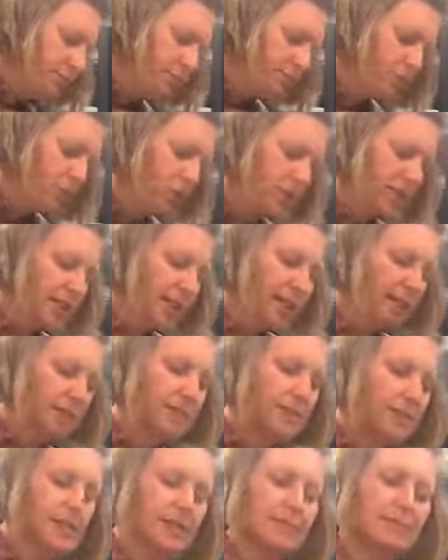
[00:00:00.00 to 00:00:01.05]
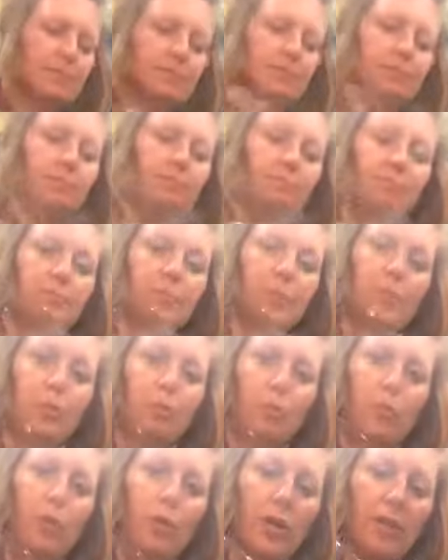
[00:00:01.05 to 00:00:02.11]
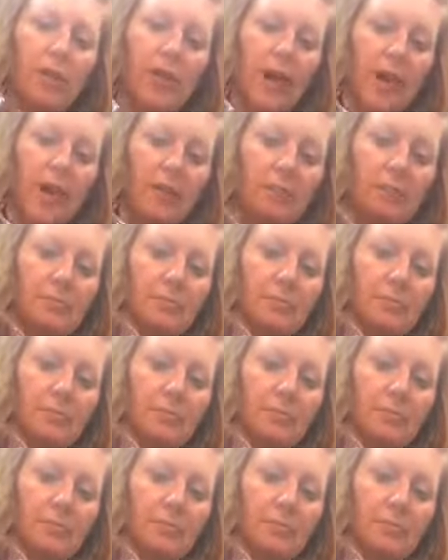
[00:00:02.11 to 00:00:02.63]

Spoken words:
just like this. So we're pouring that.